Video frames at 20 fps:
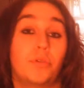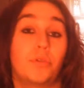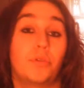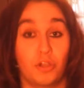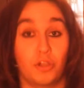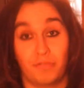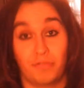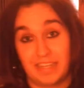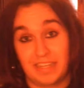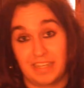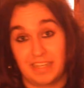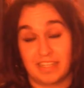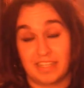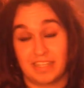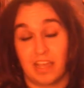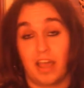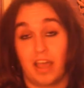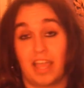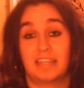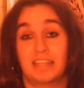Yuri
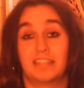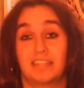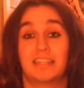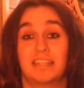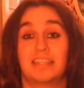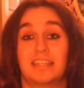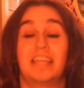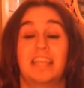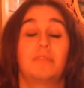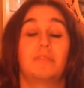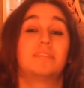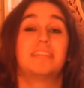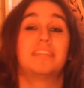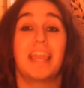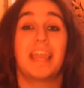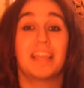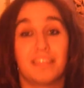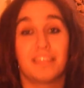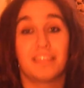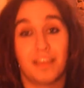decides that he would
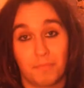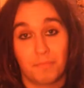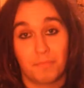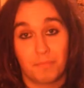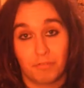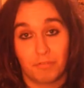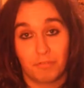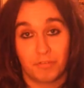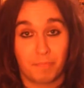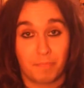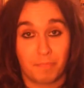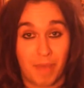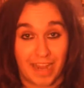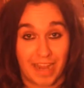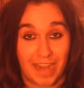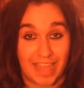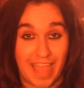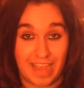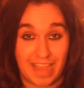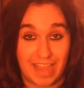take them through the
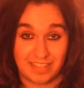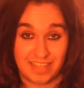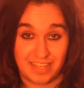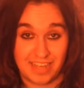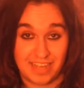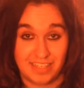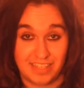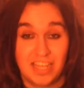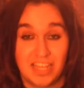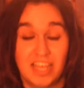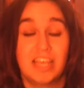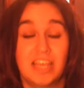back exit.